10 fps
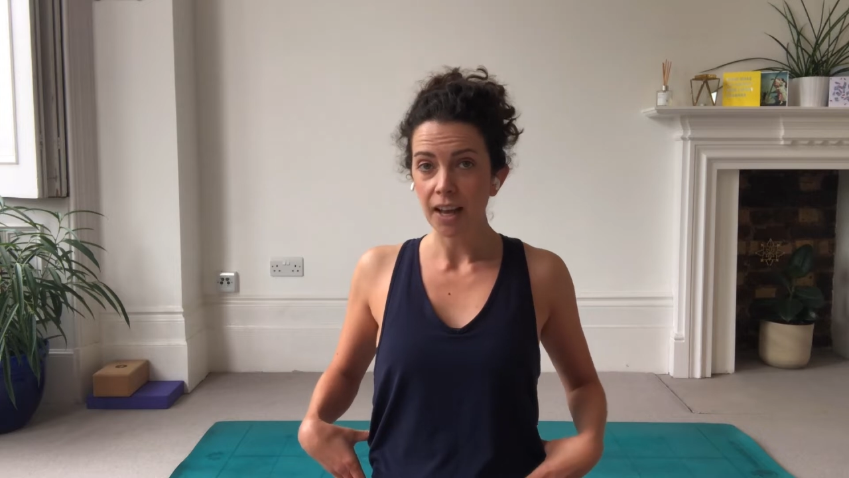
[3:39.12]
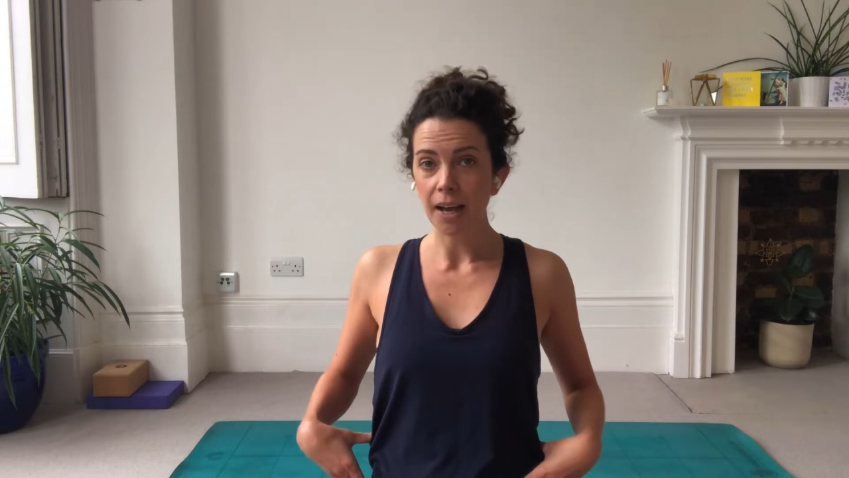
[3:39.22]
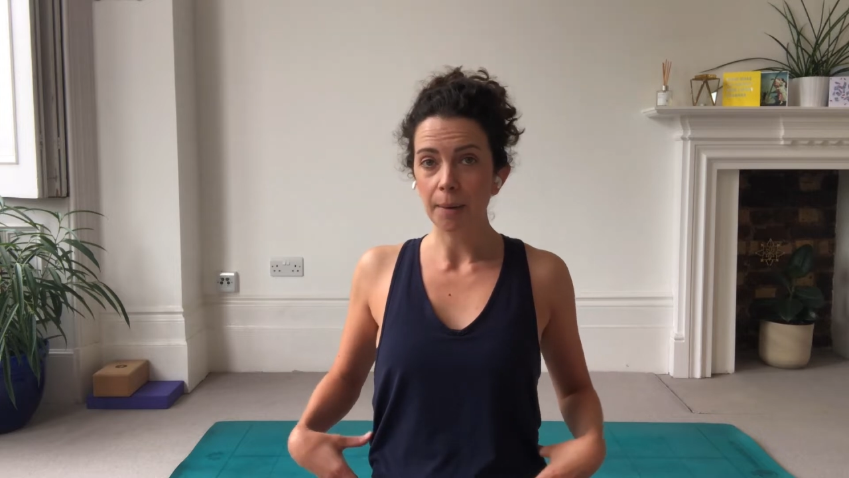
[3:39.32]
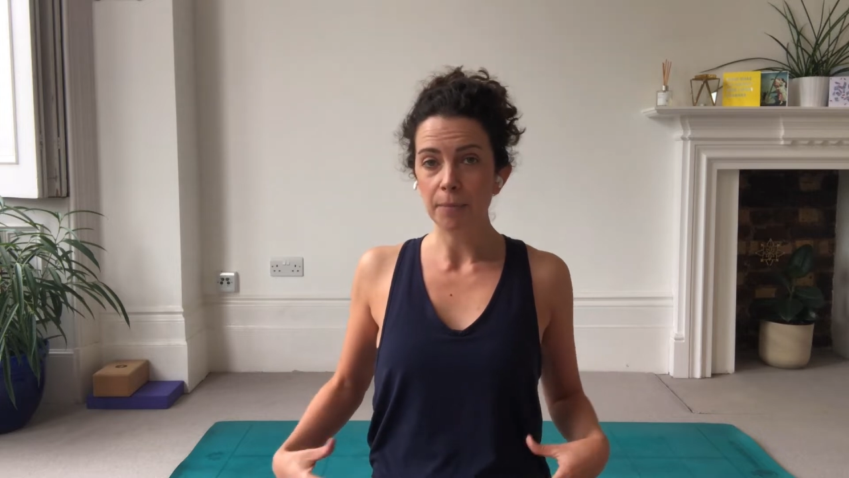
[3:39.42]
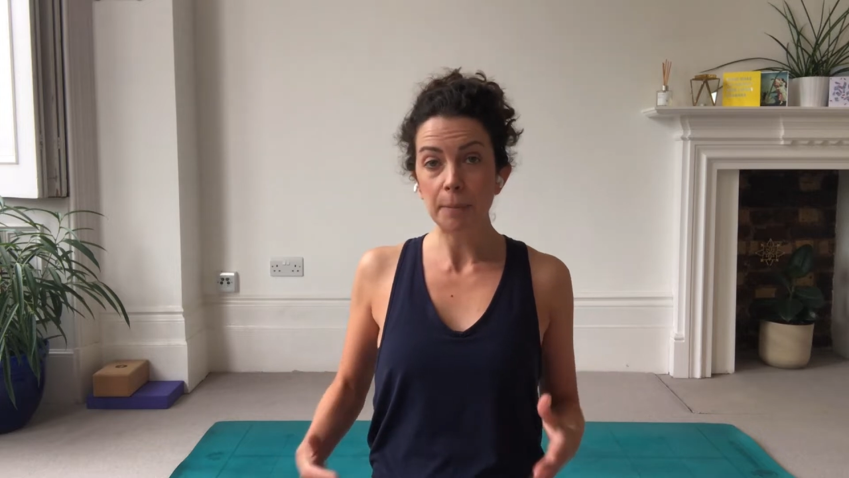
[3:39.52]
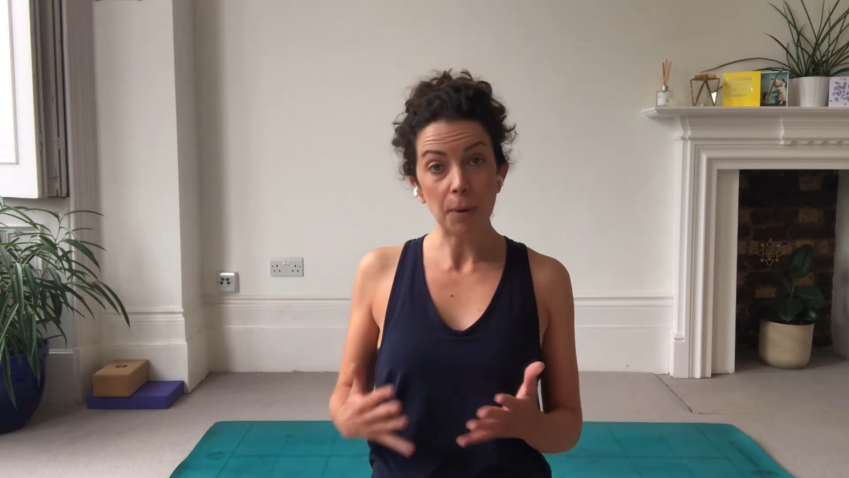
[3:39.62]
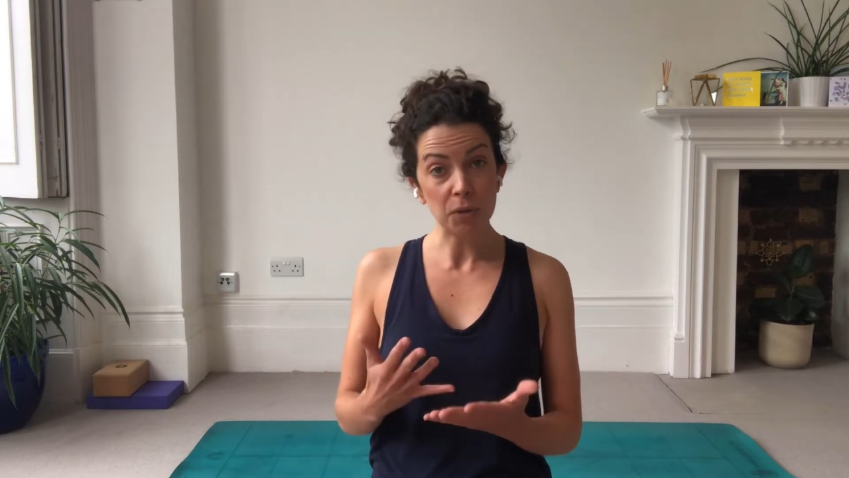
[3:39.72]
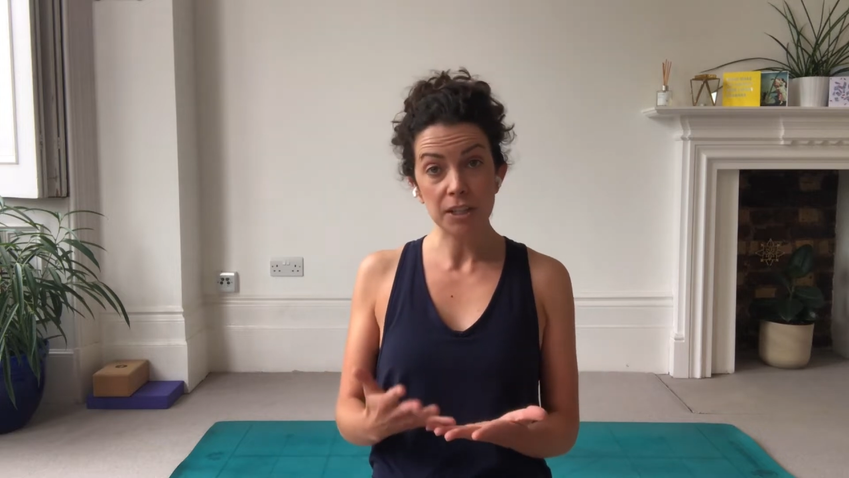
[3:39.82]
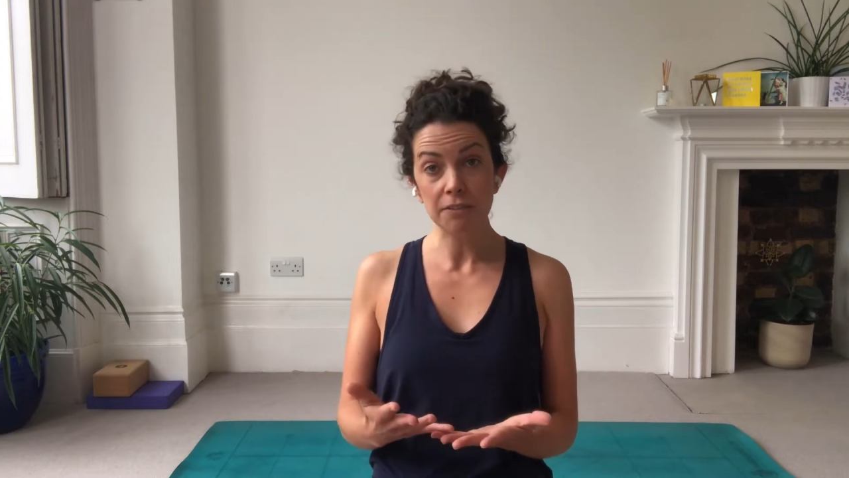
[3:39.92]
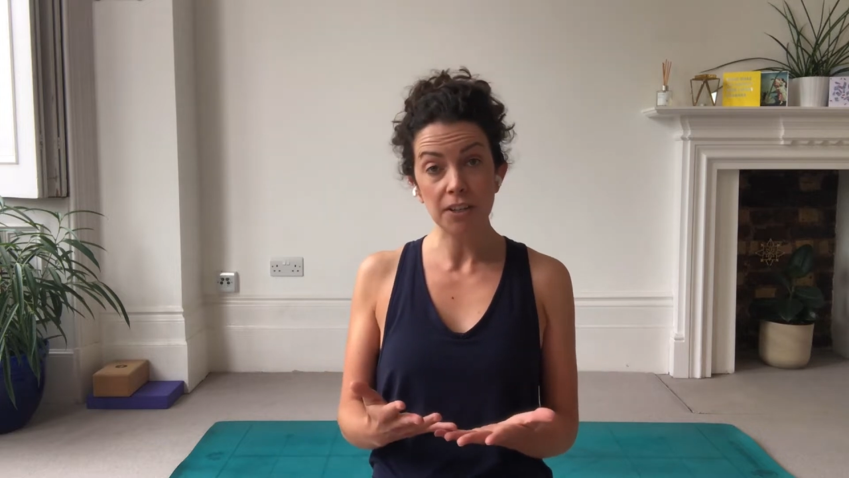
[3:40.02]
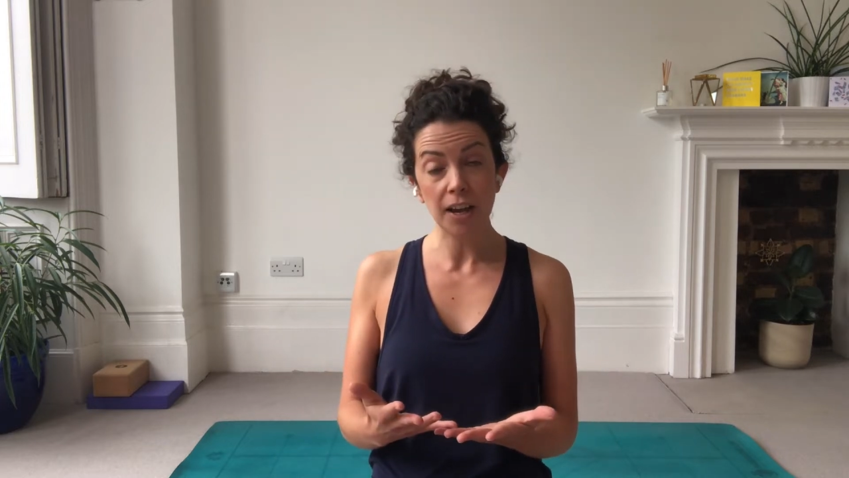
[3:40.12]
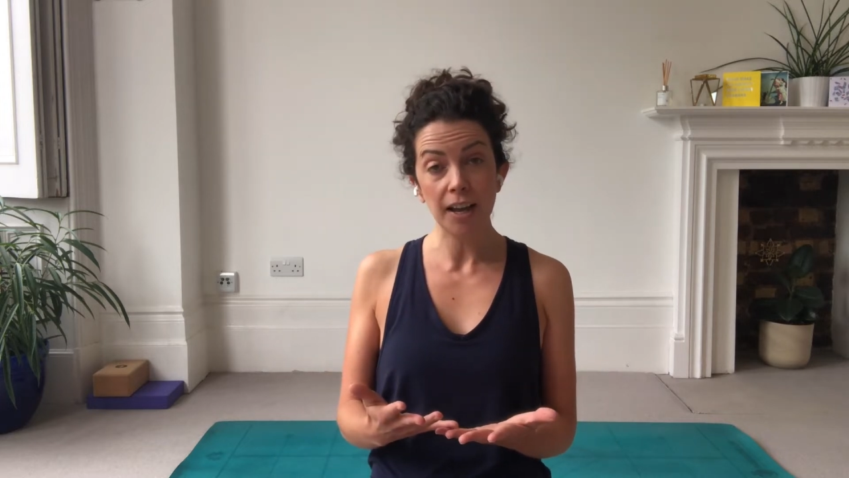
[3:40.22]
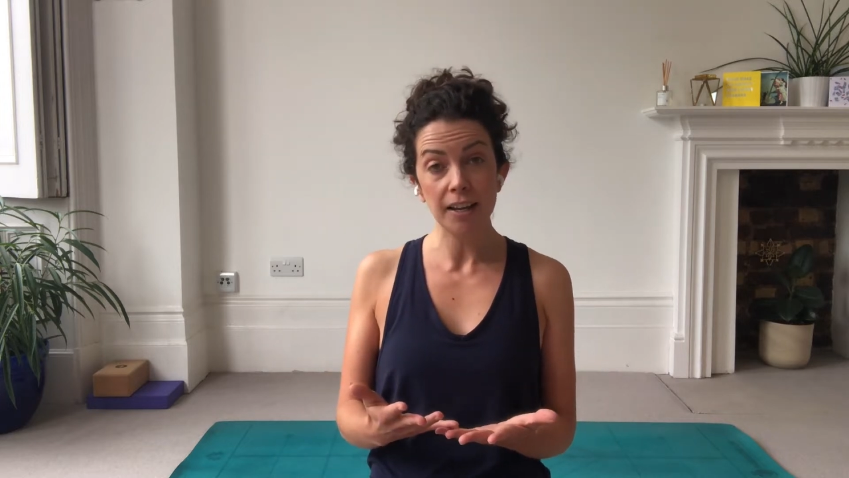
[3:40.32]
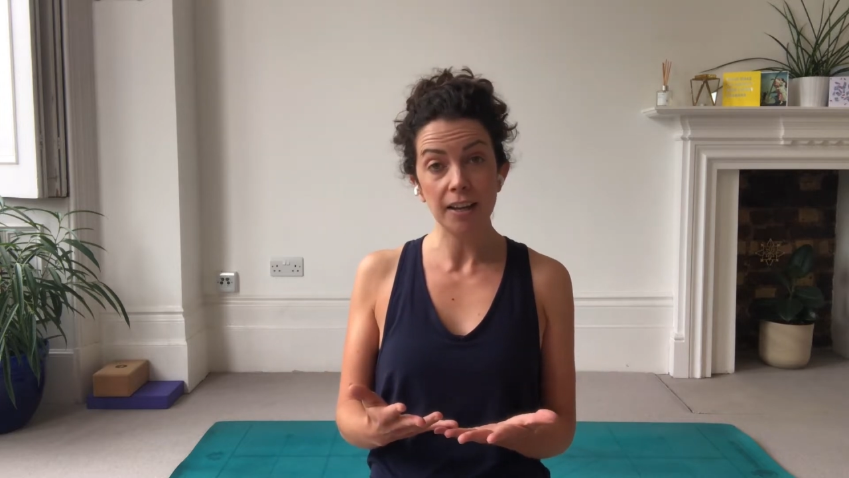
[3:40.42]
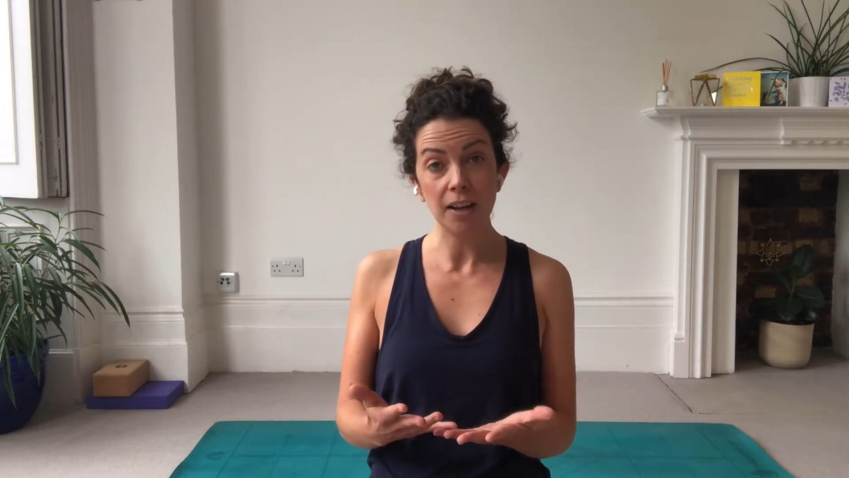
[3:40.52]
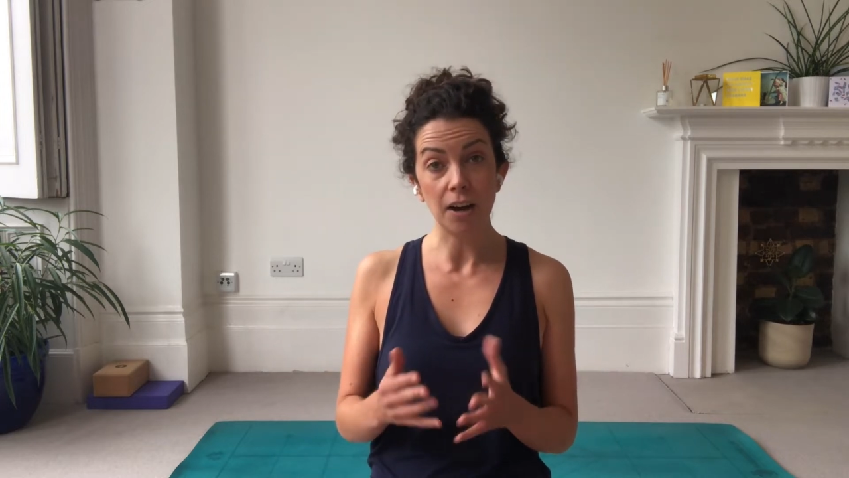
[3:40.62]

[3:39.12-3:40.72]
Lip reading: The multifidi